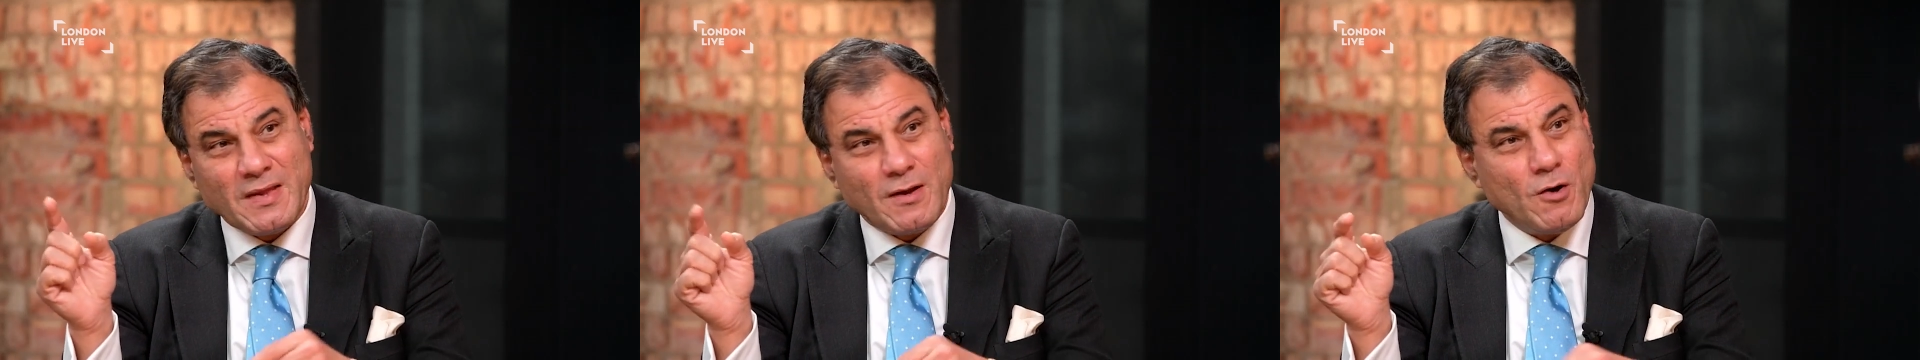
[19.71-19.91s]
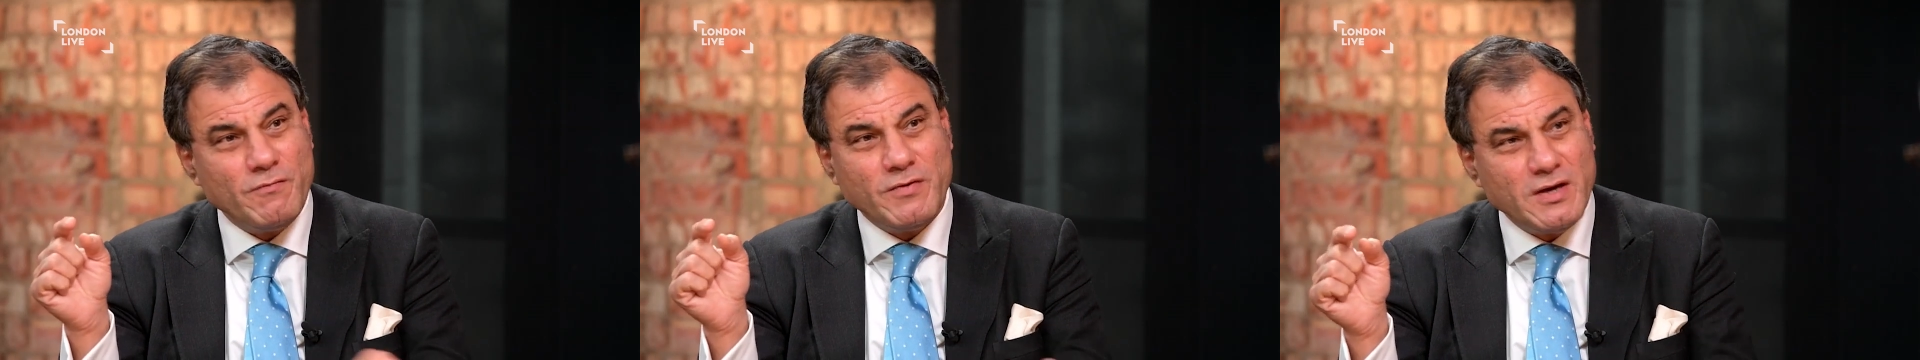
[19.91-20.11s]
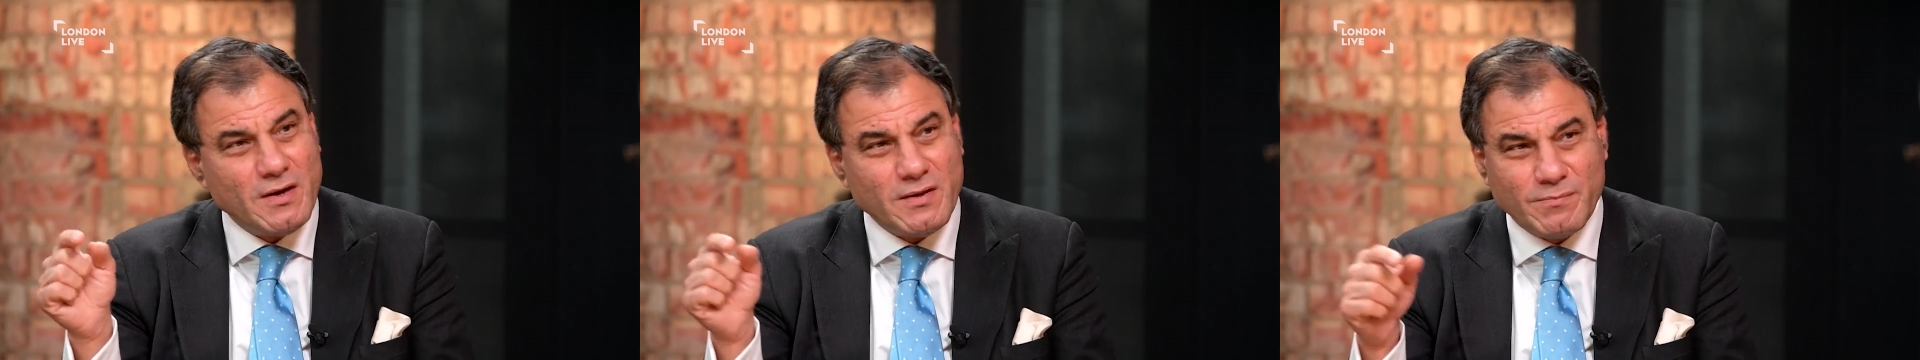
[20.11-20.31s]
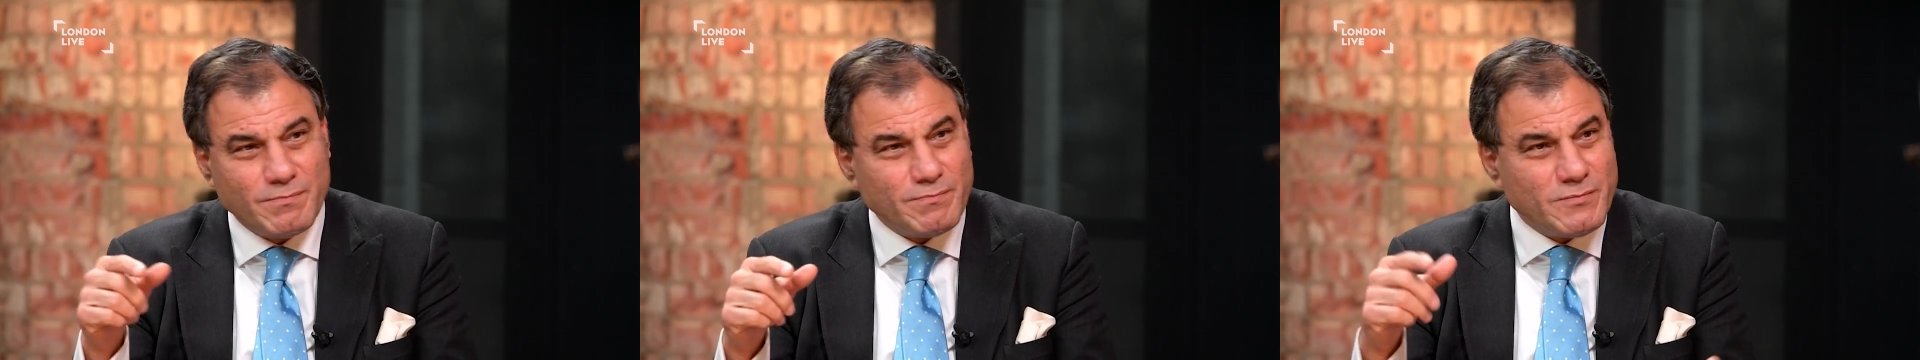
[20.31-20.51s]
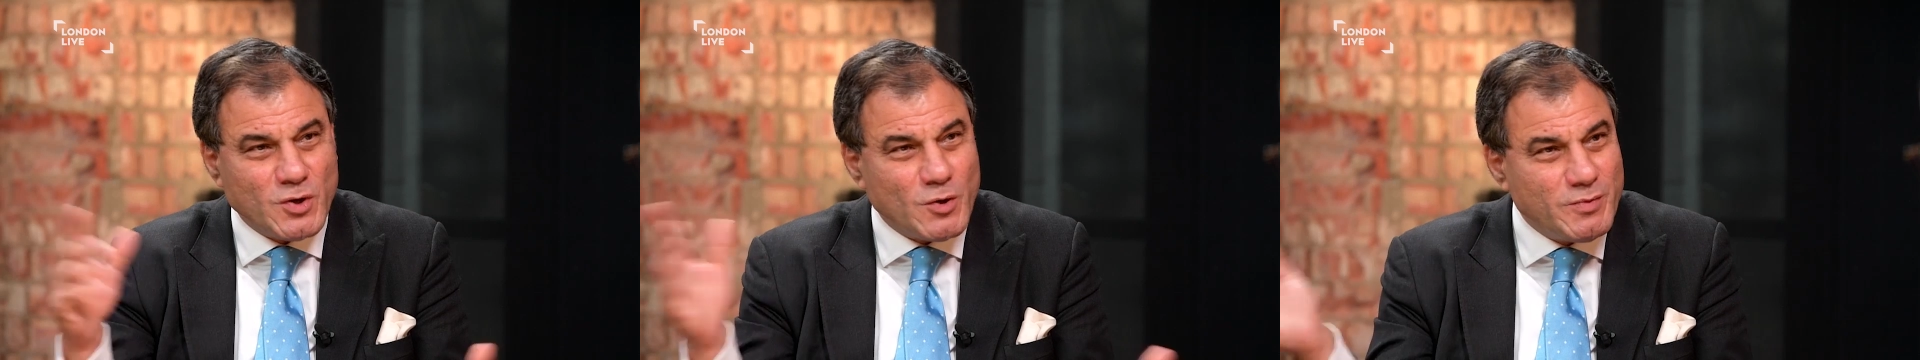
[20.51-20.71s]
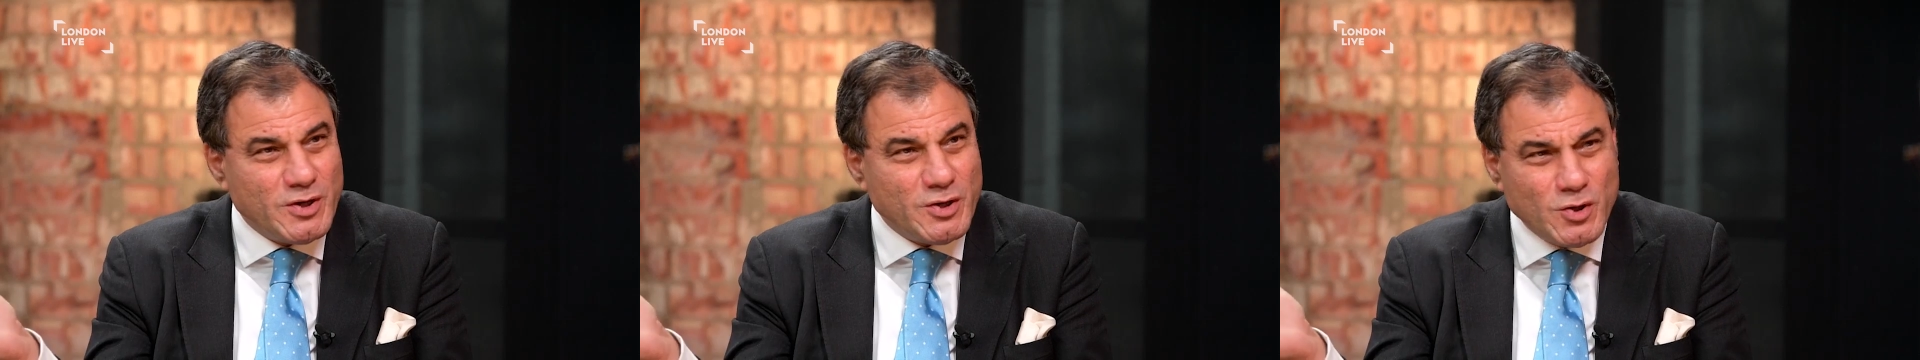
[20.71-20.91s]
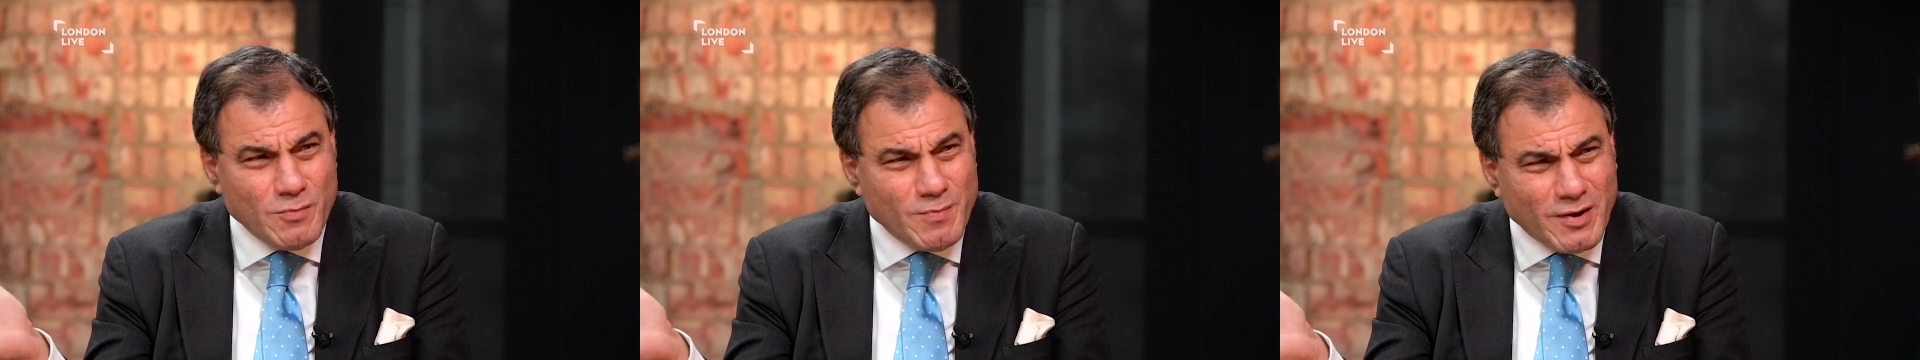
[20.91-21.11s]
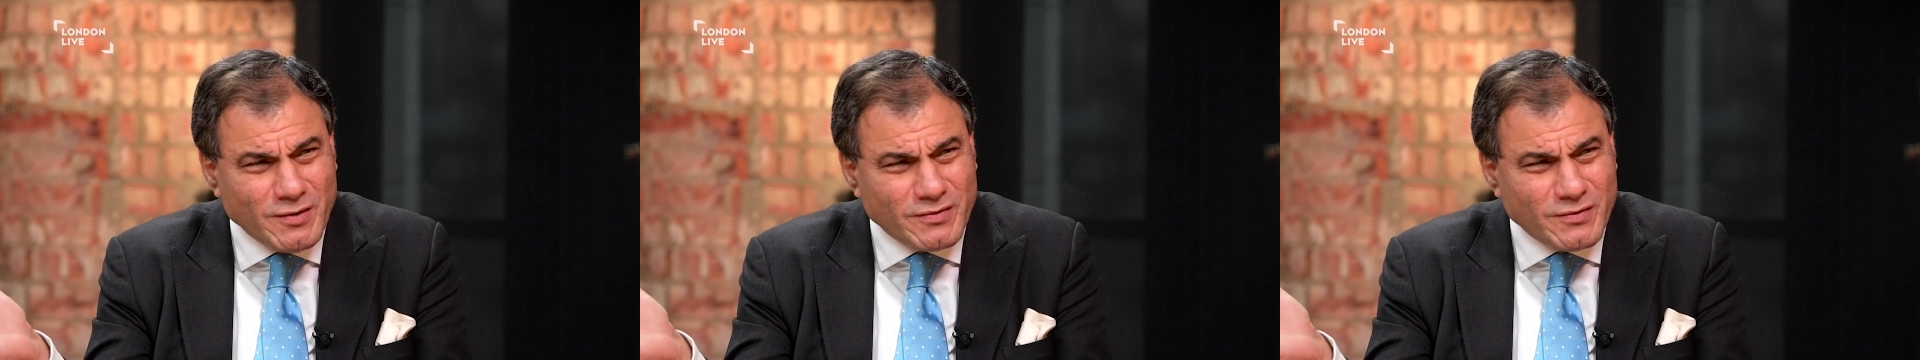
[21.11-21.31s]
Over here, nobody knew
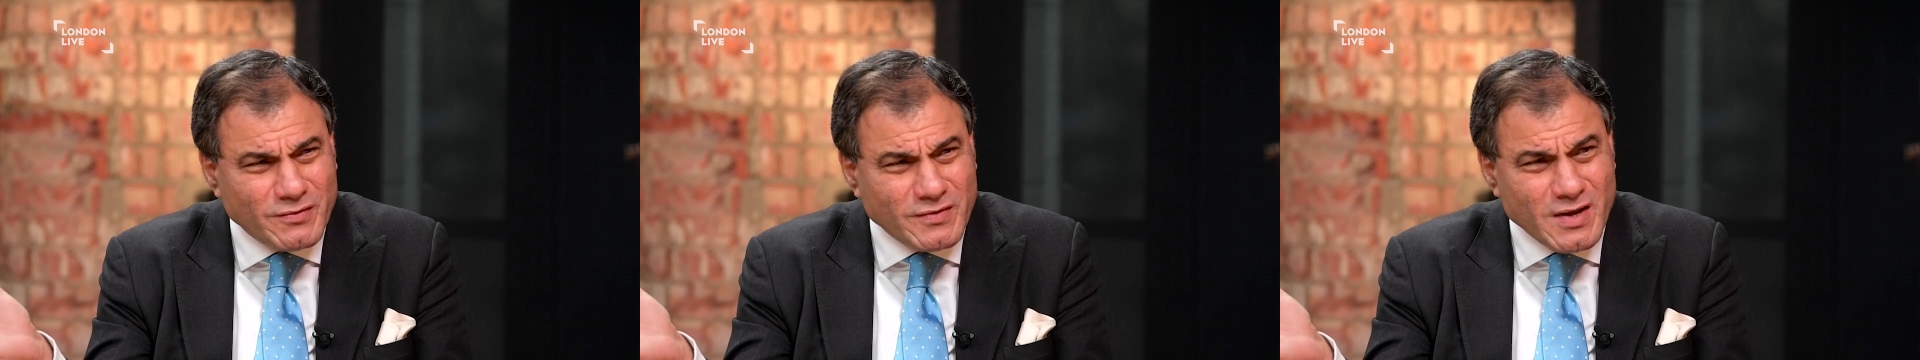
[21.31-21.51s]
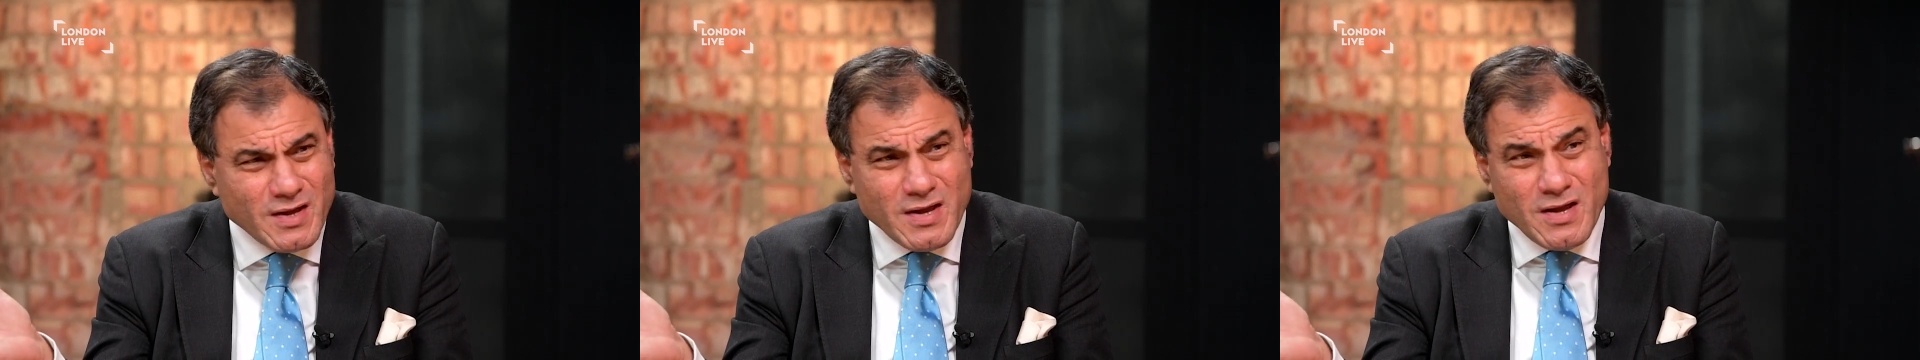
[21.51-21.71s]
about those.